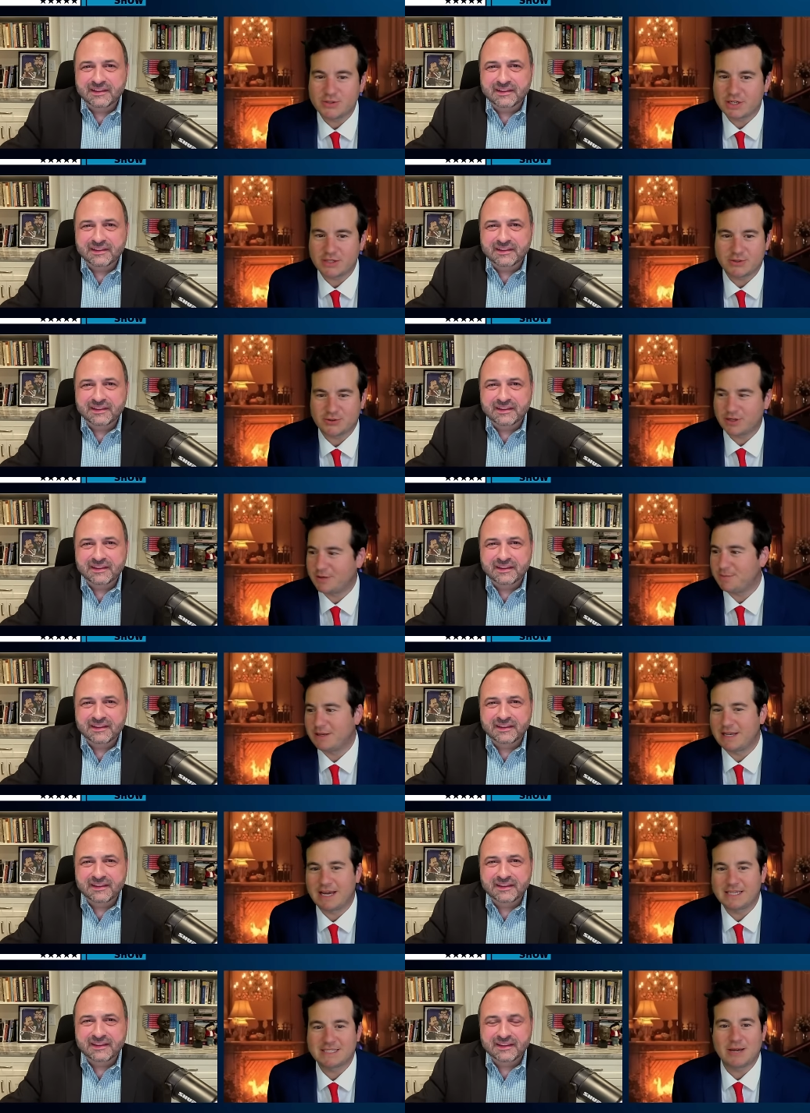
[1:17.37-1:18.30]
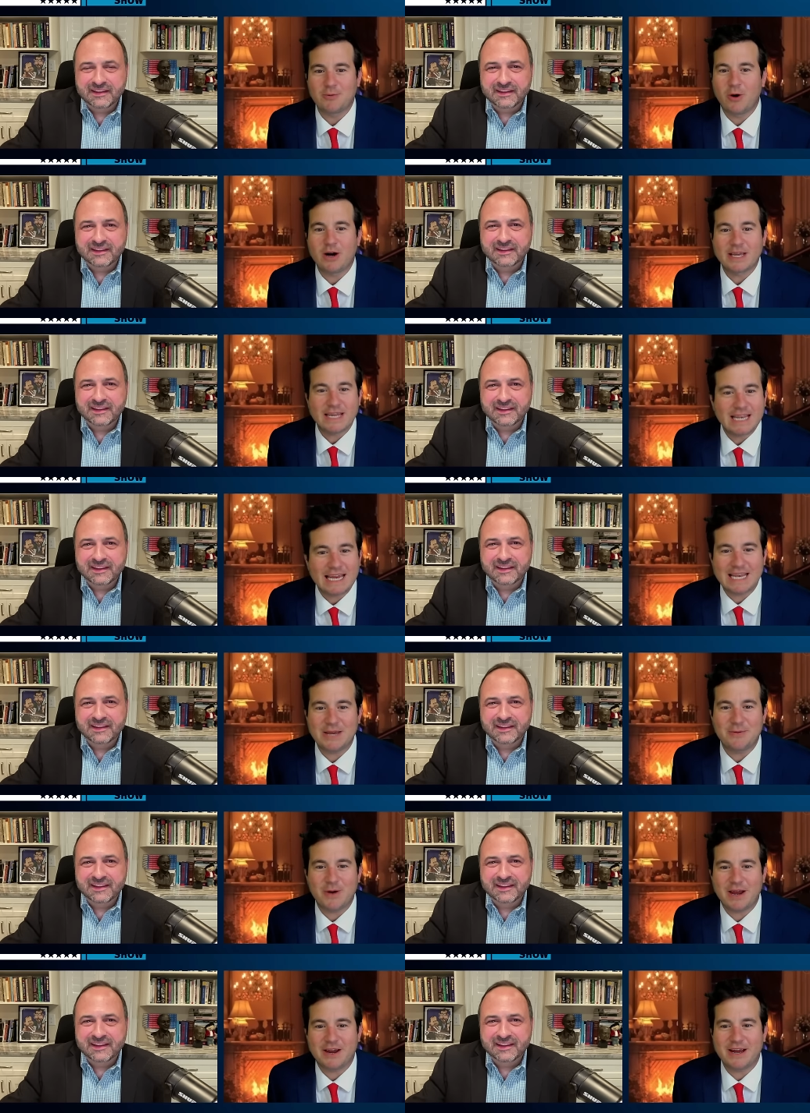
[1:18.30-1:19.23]
Speaker 1: they treat me nice. I walk in
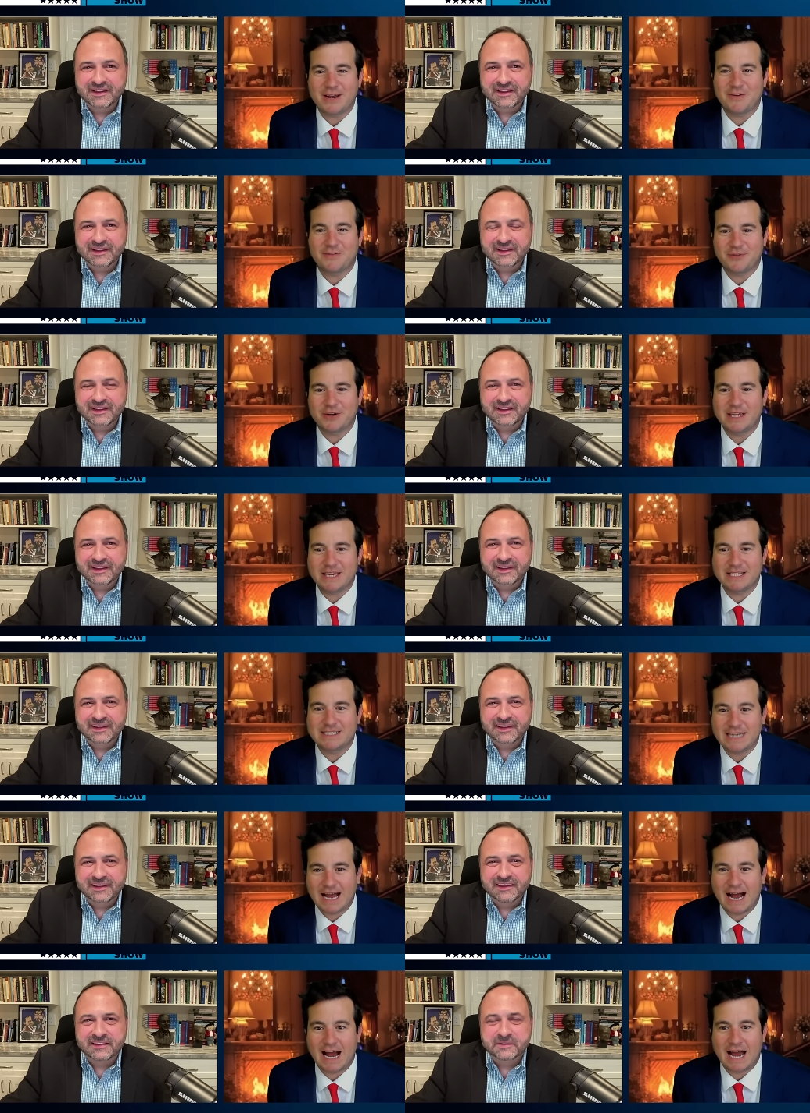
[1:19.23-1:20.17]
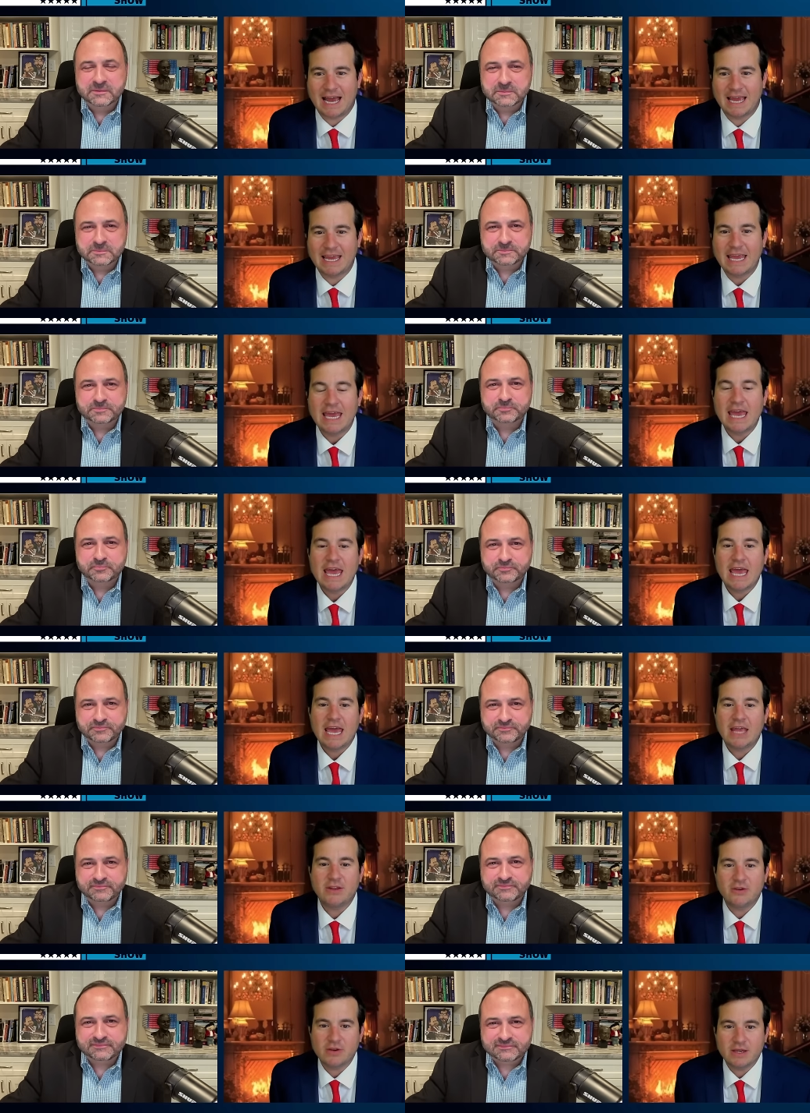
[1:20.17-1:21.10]
anywhere in a freaking tie,
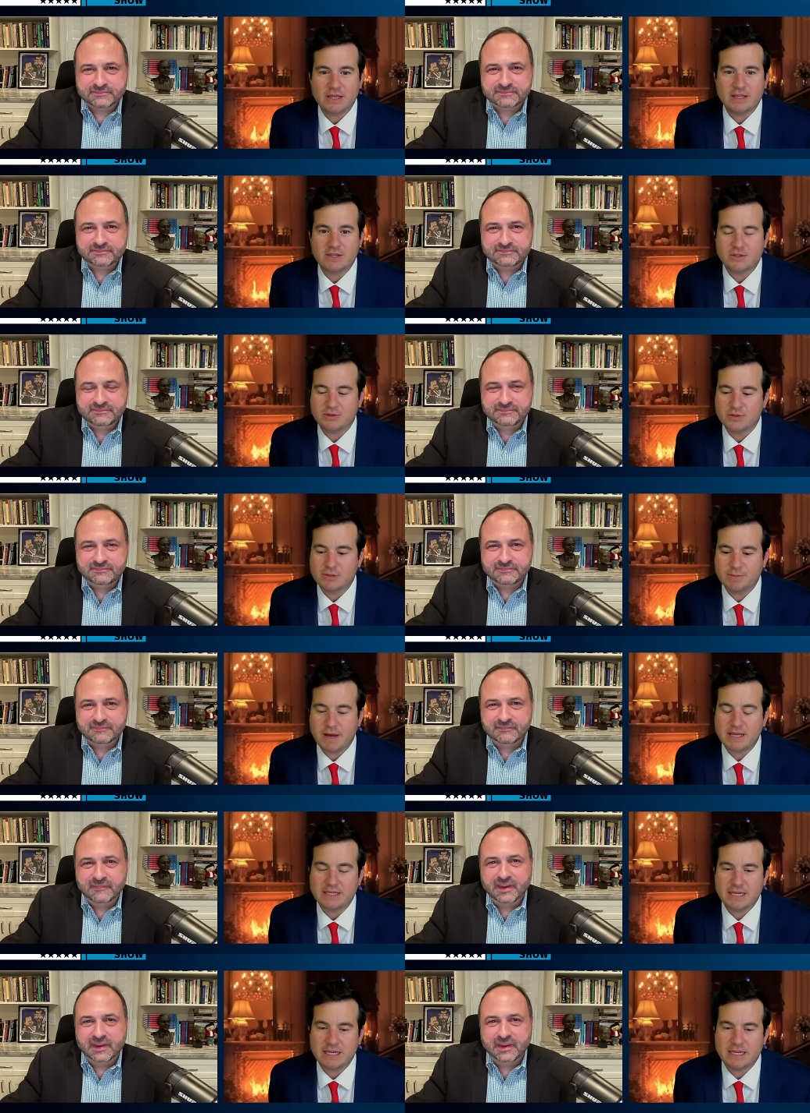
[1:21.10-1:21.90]
and you get this respect.